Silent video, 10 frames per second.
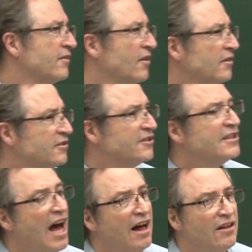So the
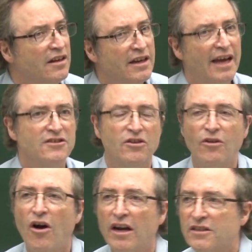solid has the
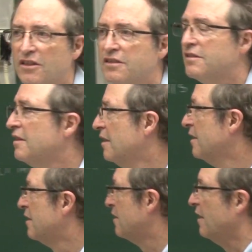largest,
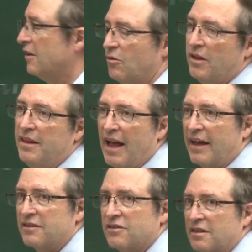liquid
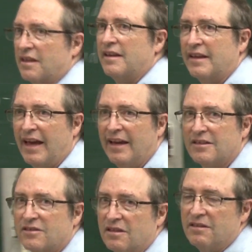next,
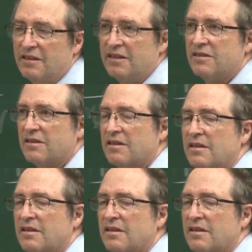gas the least.